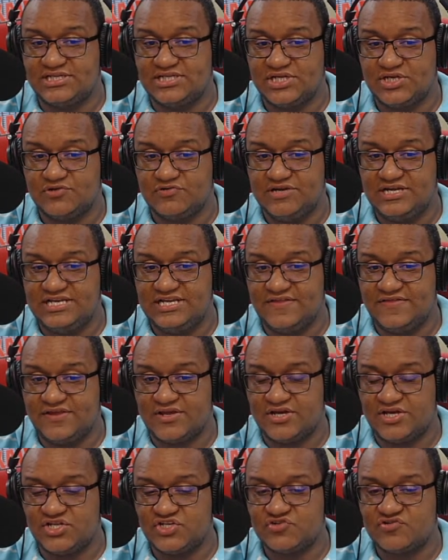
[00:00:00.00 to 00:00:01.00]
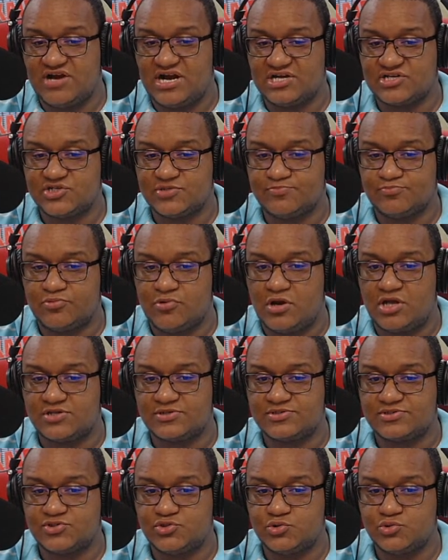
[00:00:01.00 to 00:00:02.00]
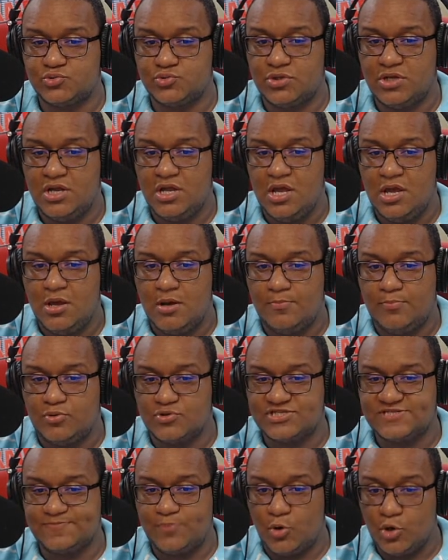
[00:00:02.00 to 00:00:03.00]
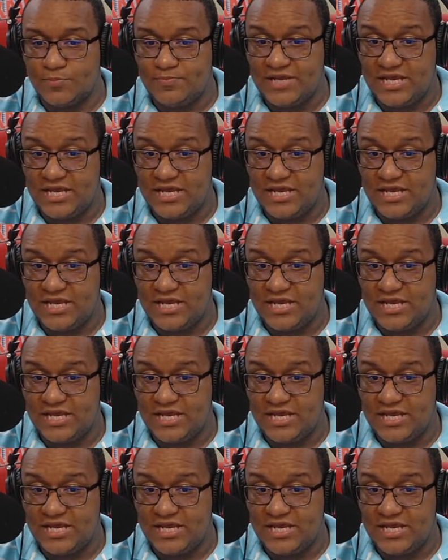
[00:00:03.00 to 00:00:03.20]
it agreed in the contract to postpone